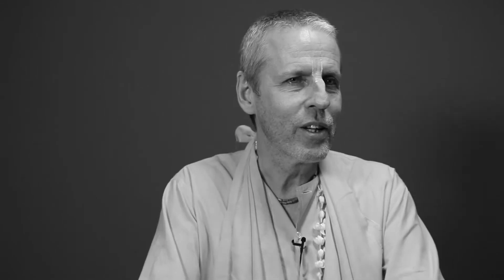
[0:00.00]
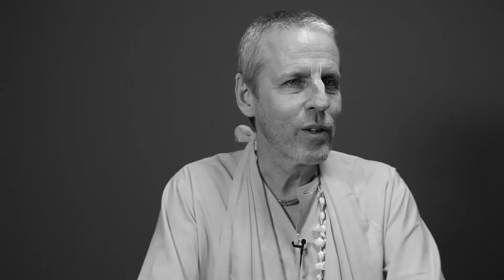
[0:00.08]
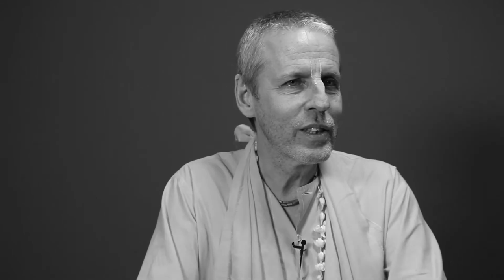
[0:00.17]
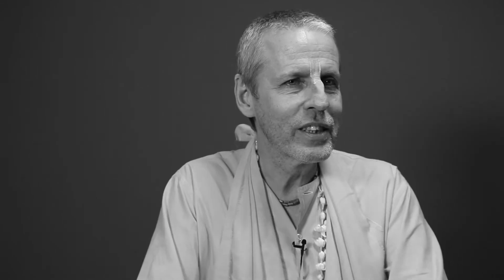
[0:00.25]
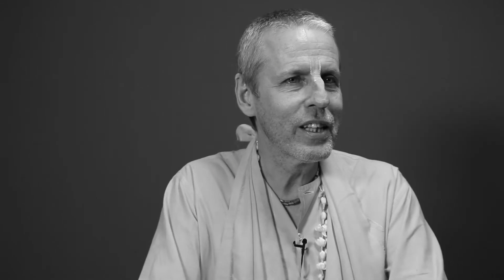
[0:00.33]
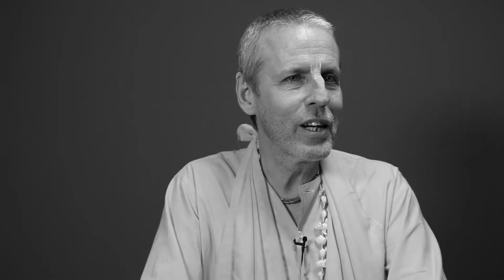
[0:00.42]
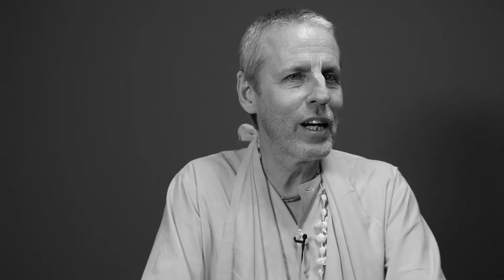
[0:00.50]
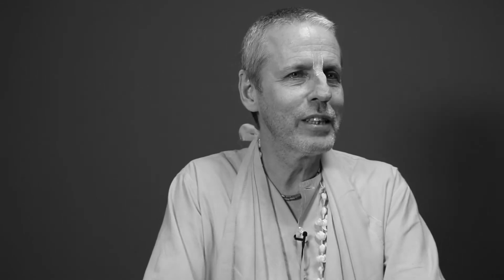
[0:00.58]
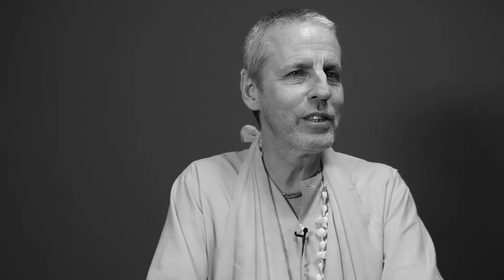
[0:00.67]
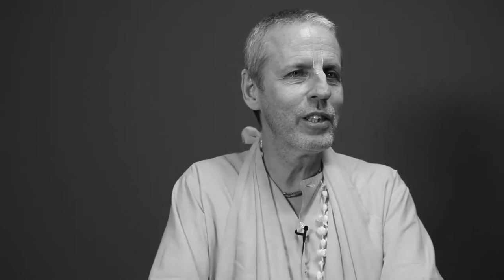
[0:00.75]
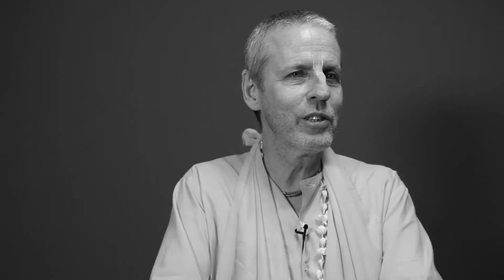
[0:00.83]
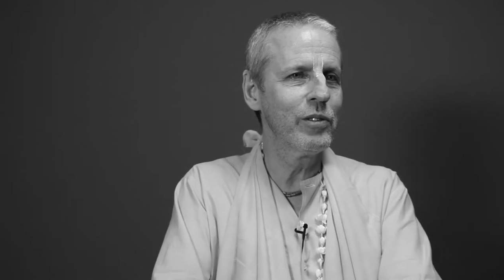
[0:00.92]
The Krishna
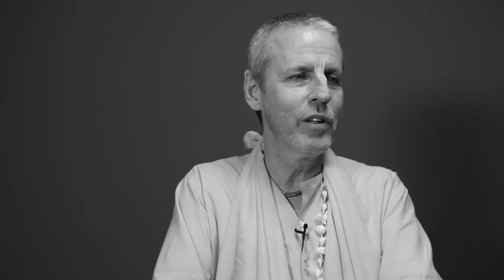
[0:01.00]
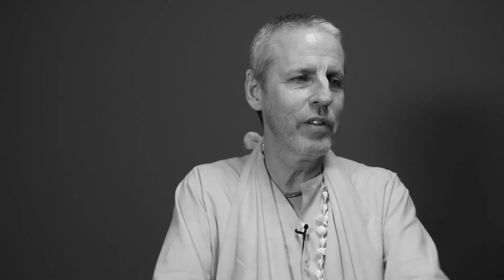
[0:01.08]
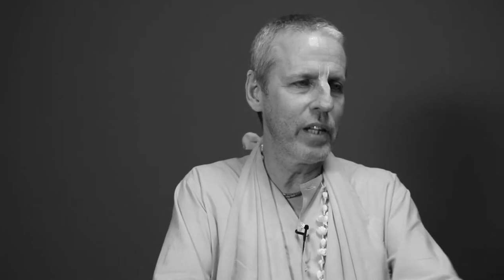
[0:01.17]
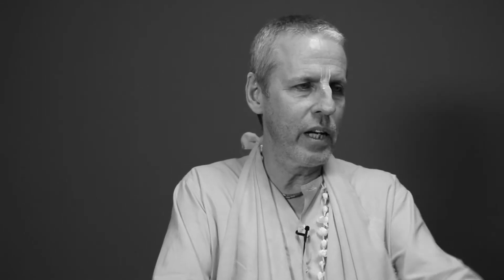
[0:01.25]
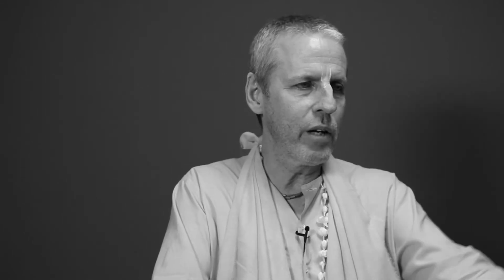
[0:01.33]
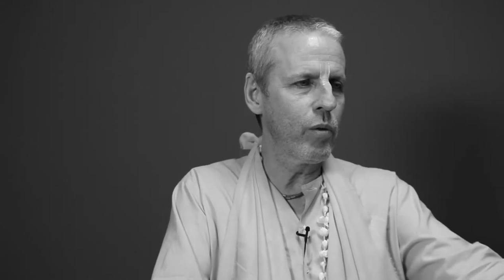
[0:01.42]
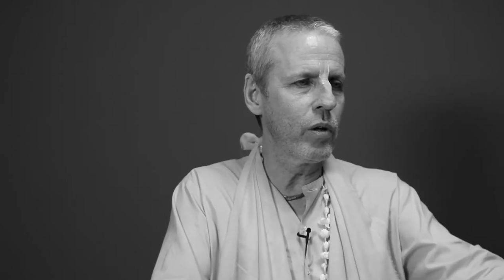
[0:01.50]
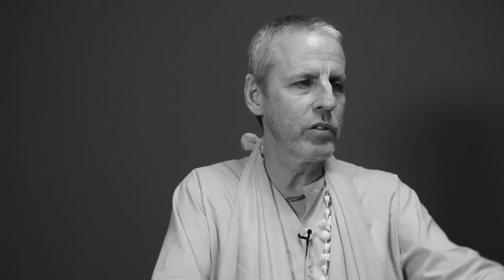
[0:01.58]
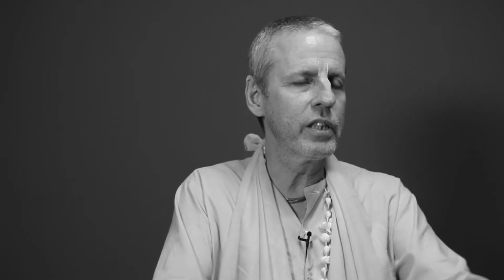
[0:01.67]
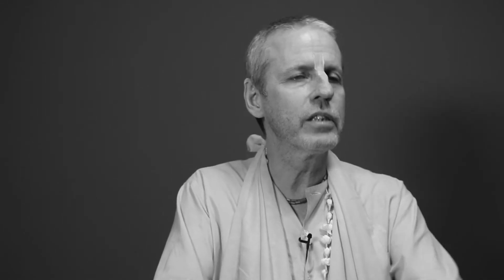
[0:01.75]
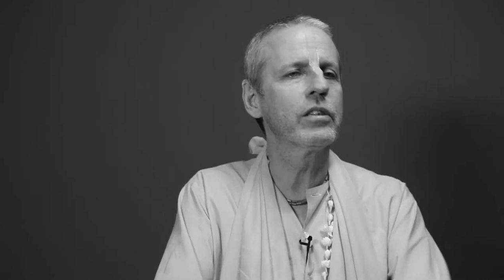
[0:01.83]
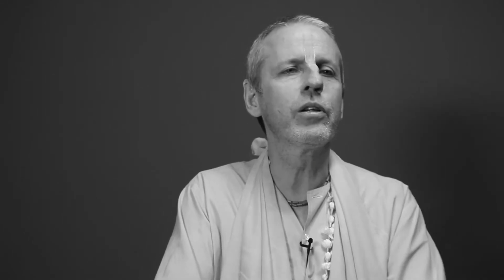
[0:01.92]
consciousness movement? And he
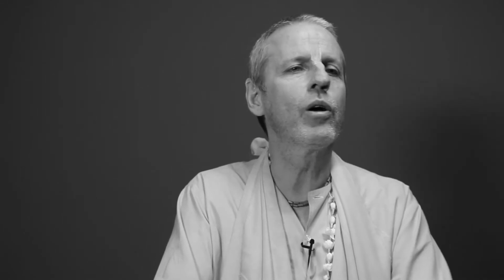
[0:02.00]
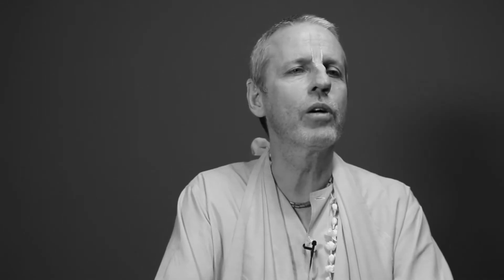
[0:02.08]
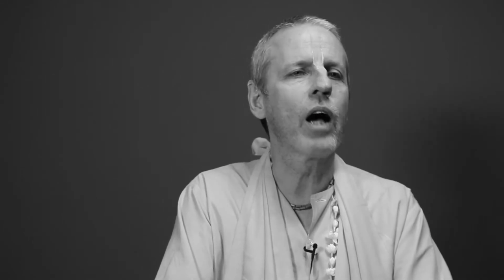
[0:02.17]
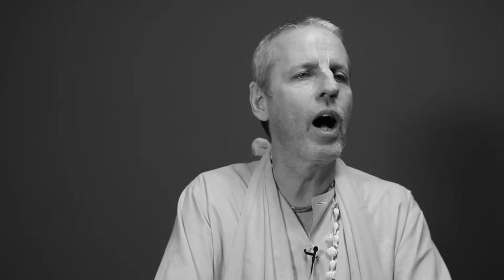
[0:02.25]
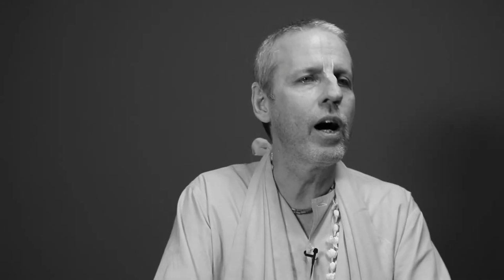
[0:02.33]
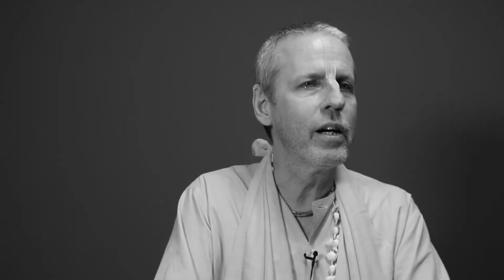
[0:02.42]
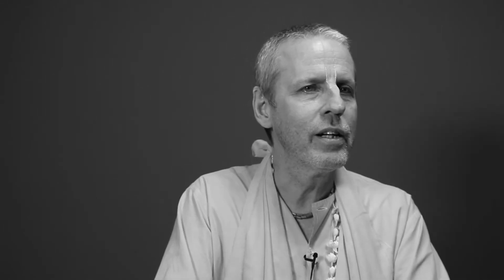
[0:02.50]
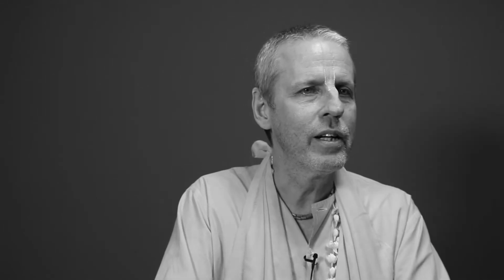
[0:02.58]
quotes this sloka.